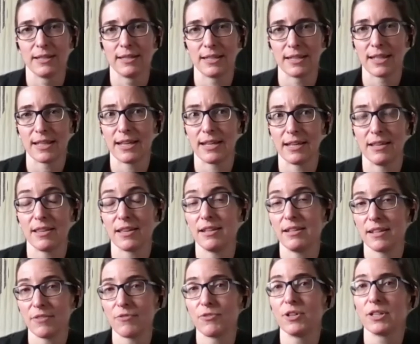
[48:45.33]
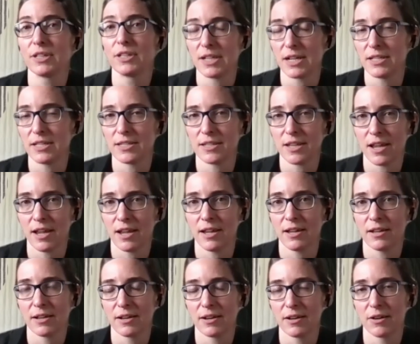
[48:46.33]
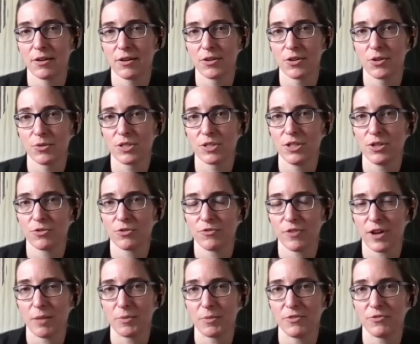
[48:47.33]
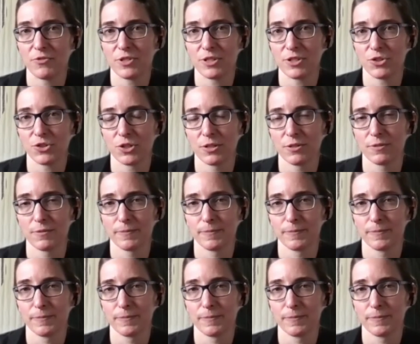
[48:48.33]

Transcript: then then definitely I'd say uh, go see your family physician.